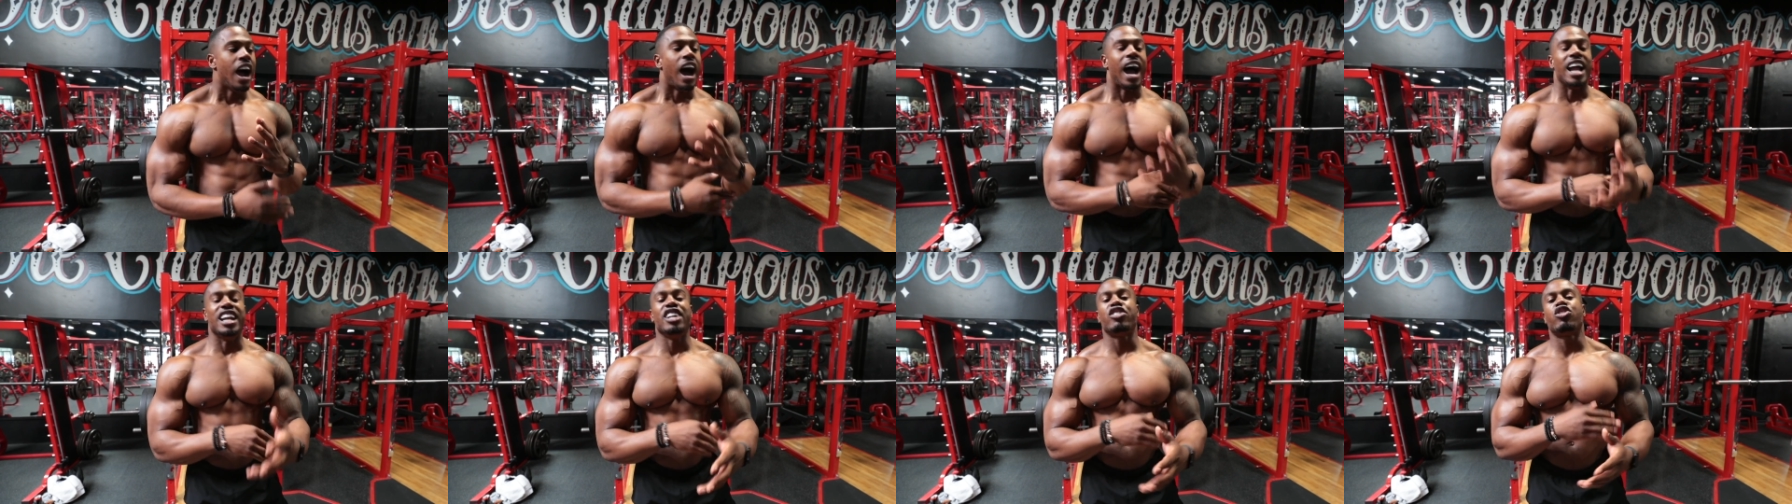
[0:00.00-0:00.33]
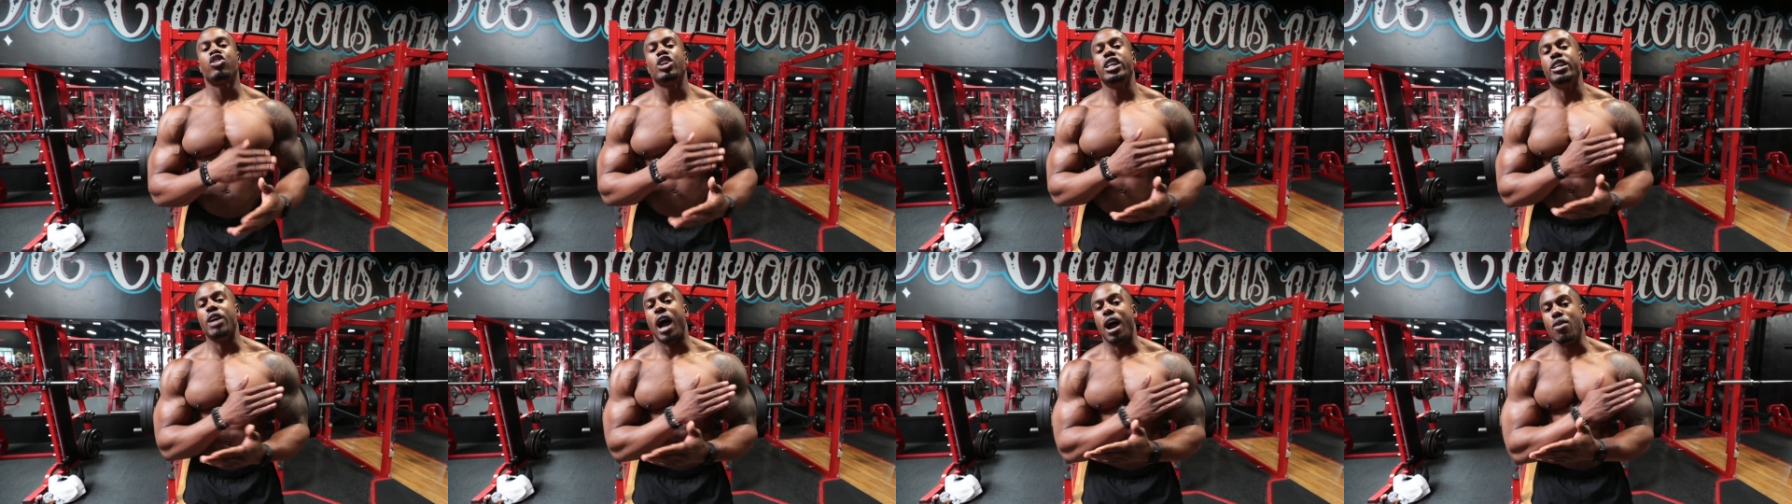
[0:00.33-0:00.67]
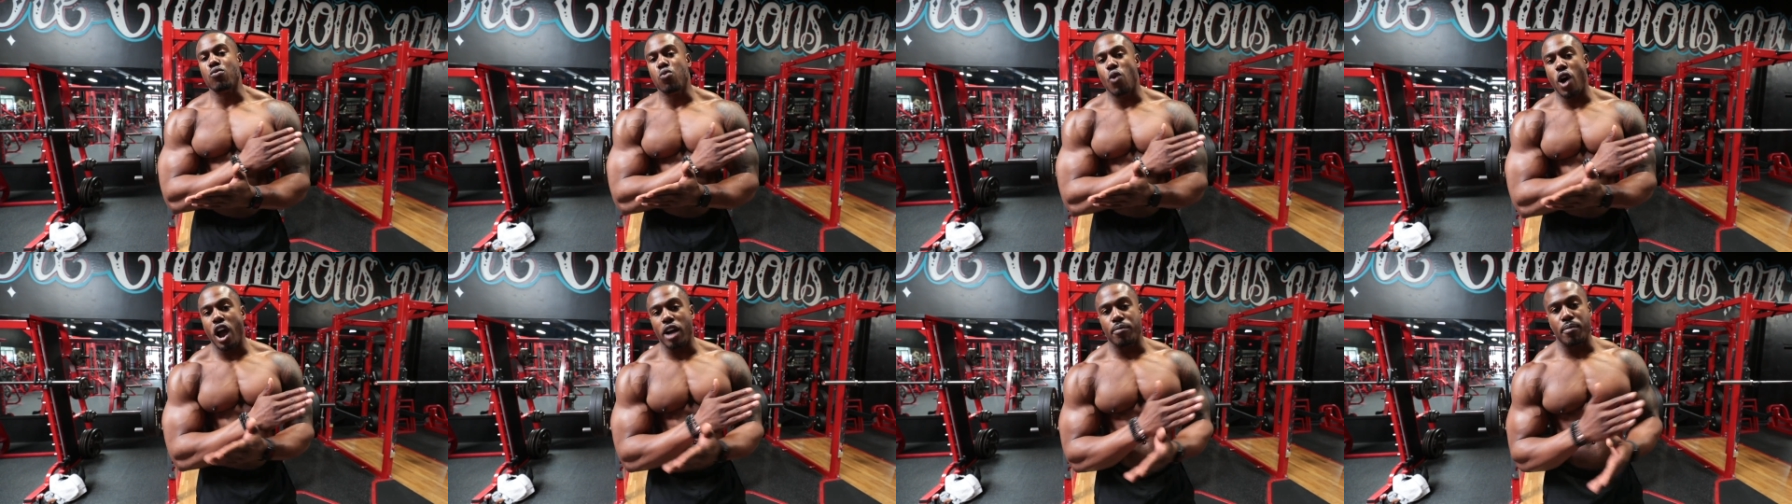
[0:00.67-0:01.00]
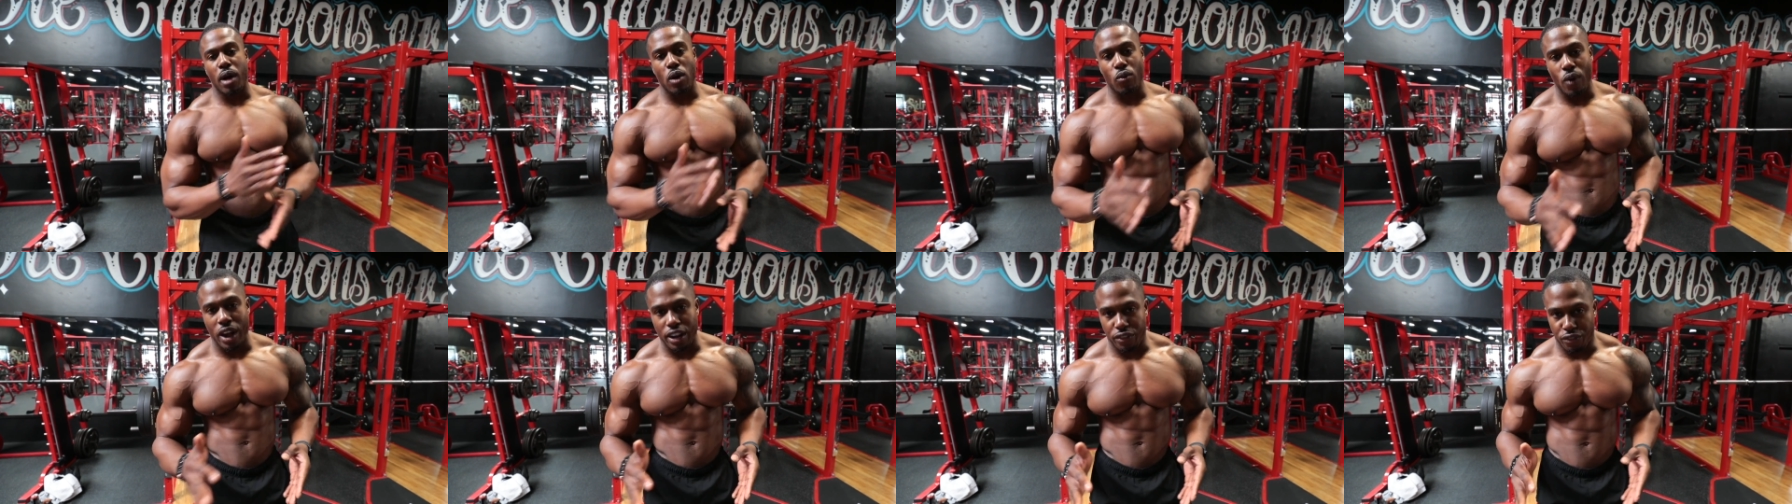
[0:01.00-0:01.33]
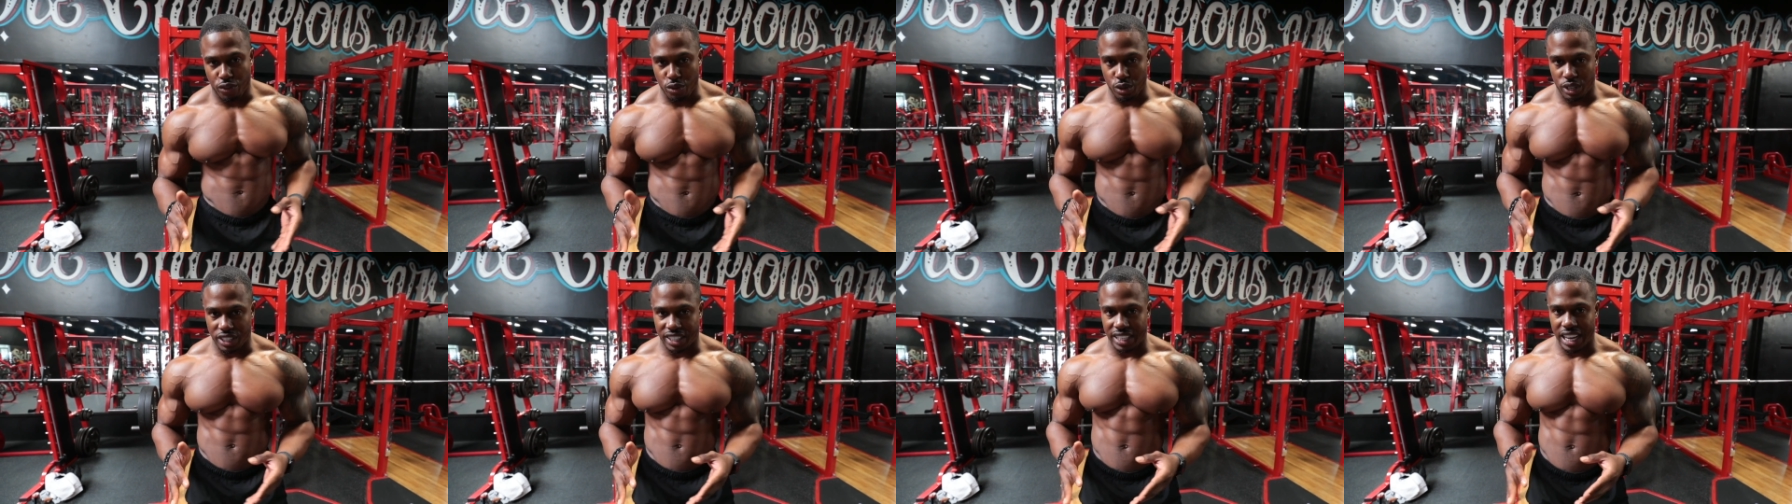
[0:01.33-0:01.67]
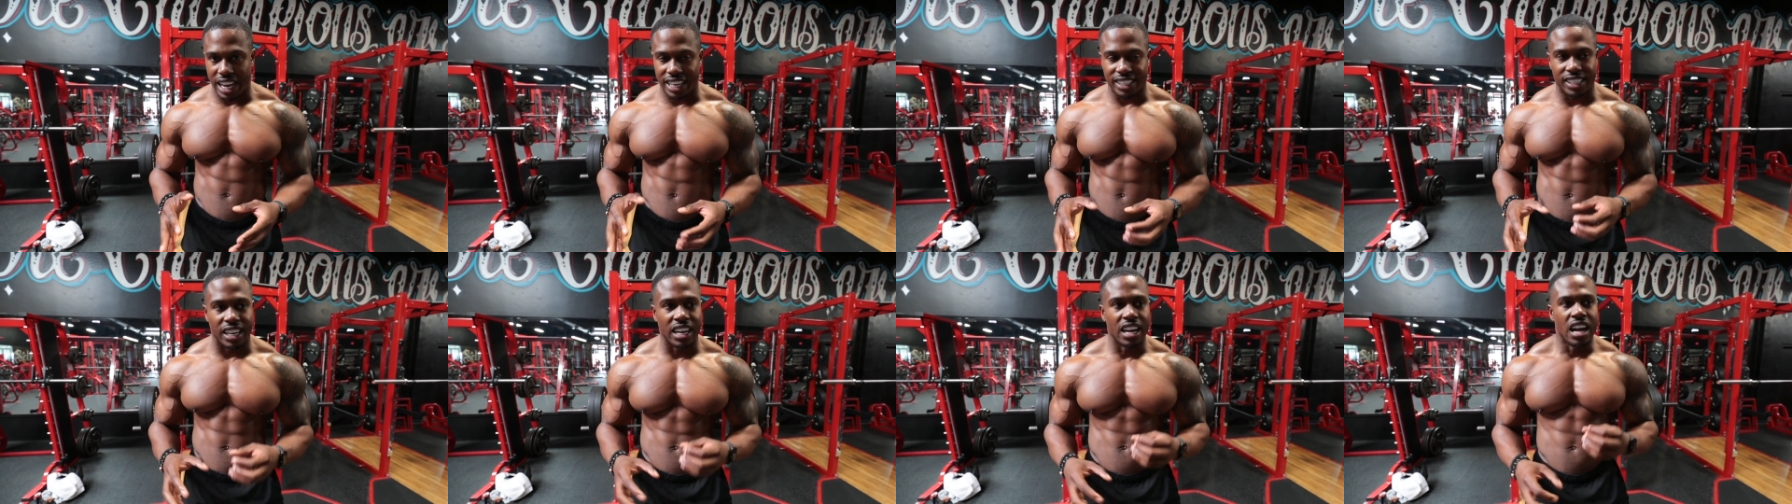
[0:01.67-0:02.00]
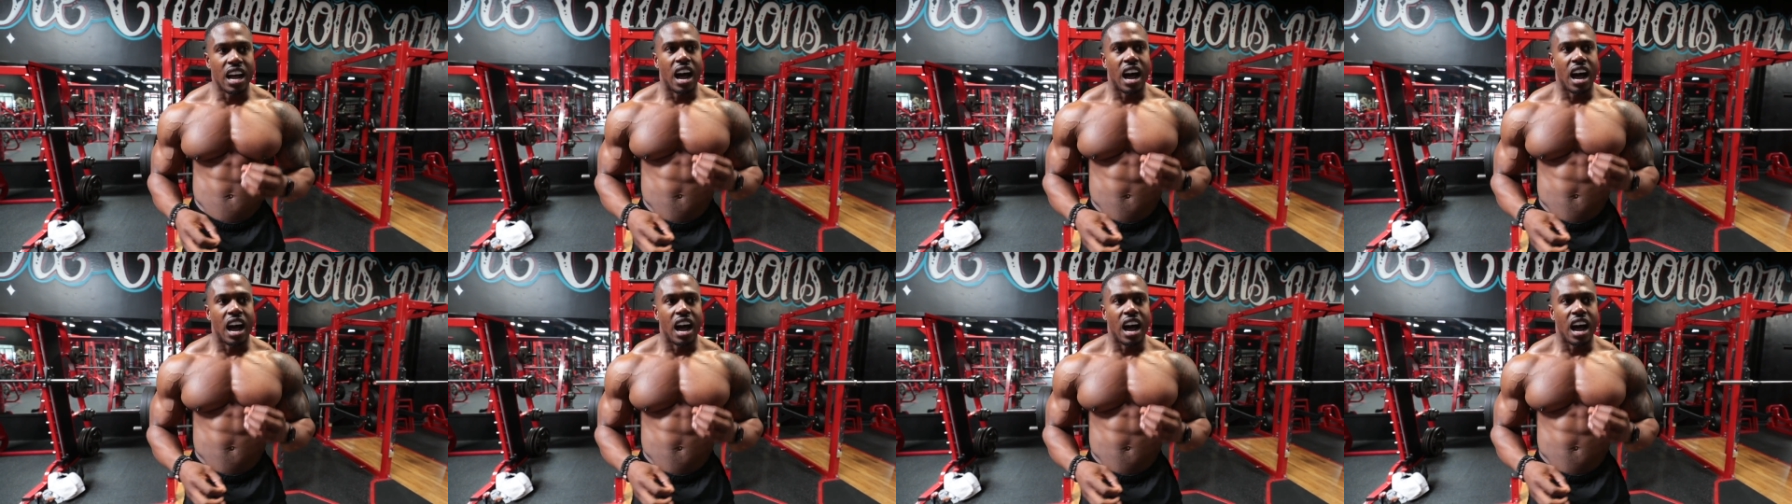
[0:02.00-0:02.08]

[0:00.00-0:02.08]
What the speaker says: I work my way through the sets